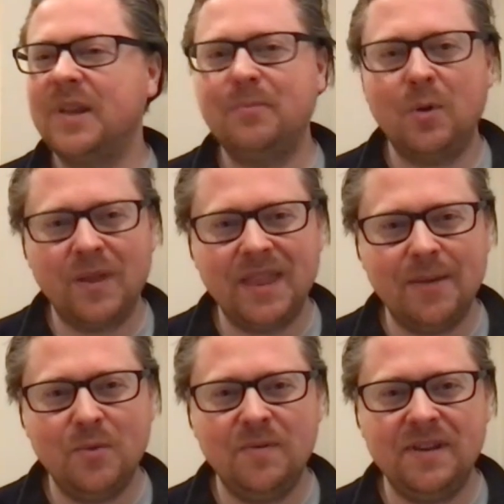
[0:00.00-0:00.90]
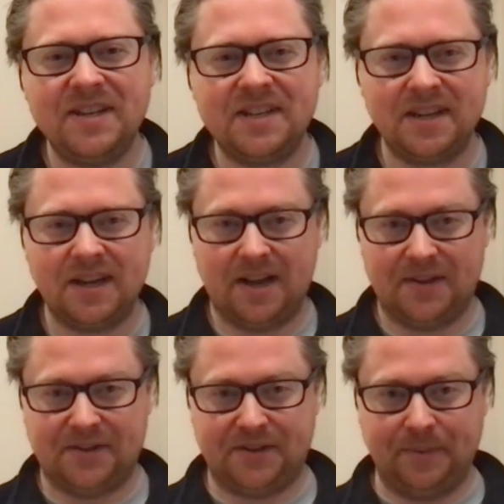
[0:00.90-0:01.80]
but when that movie
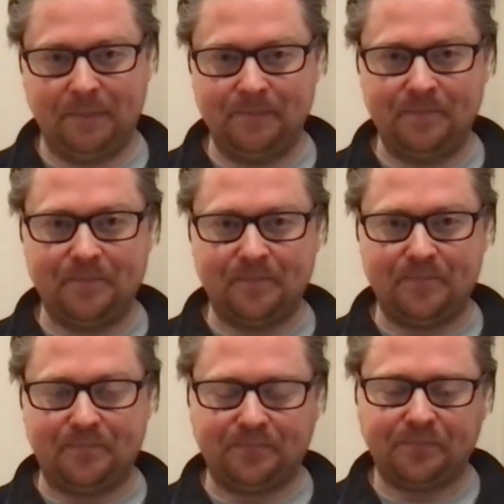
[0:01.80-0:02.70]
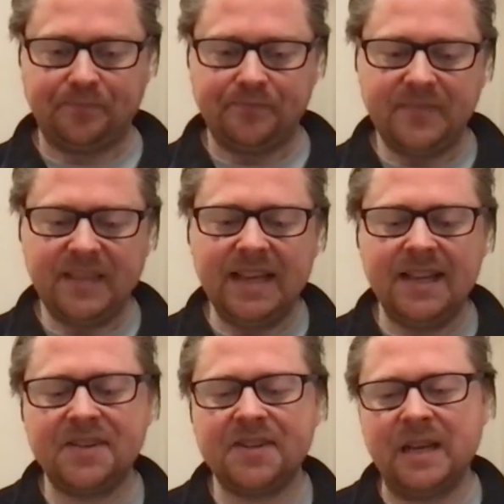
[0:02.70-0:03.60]
starts,
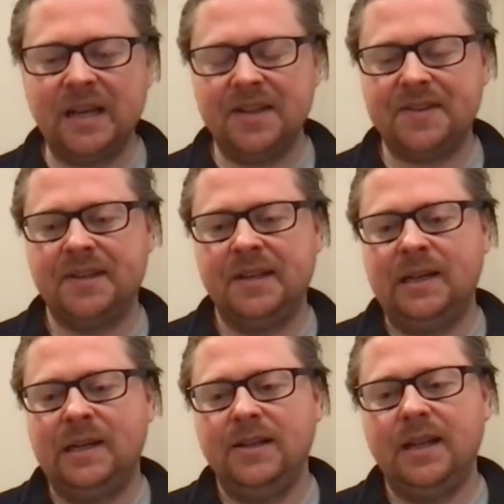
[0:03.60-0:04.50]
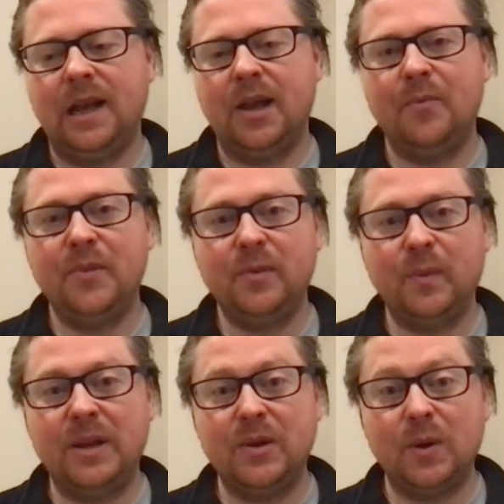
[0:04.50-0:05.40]
it starts um,
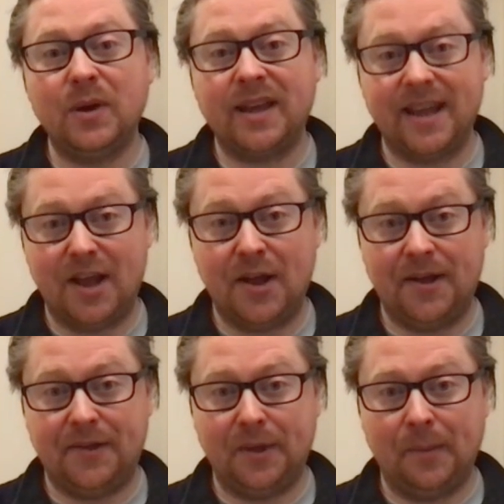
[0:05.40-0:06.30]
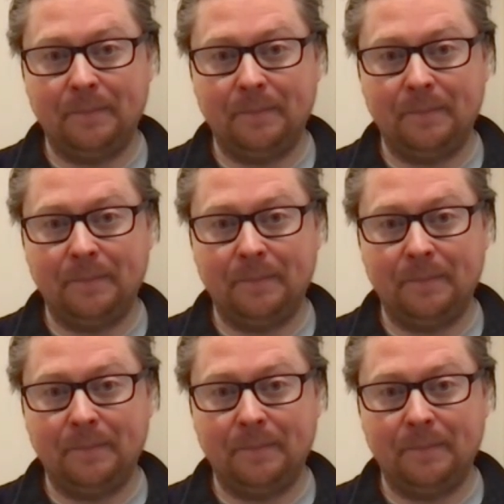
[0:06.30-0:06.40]
where you're looking at Earth,